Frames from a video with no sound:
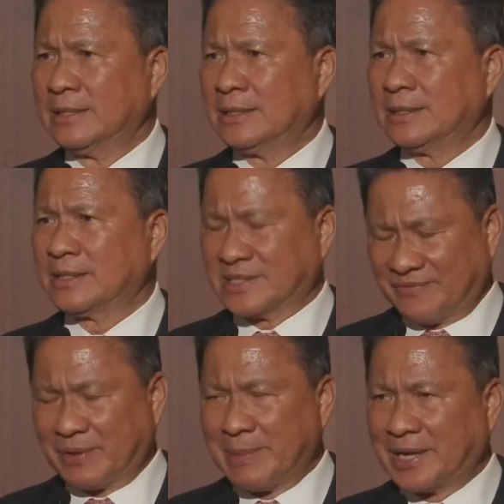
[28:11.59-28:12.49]
uh, the
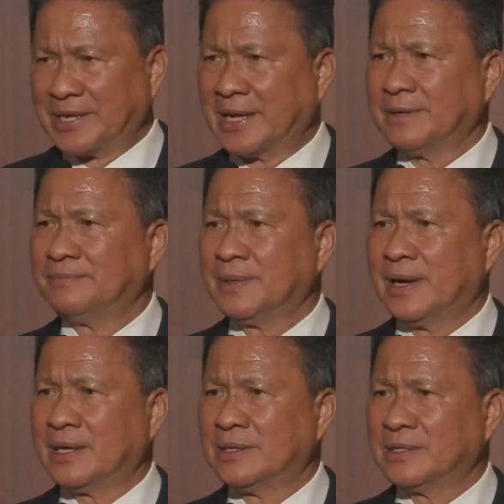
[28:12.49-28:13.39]
seventh mandate
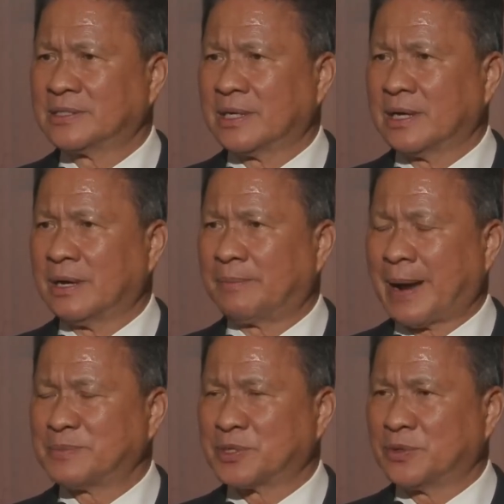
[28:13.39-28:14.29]
under the,
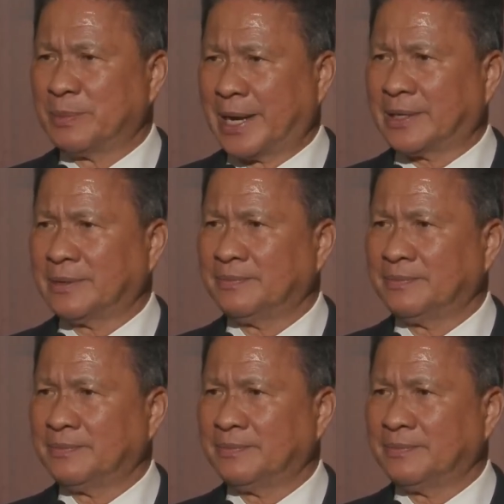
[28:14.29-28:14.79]
Prime Minister Hun Manet.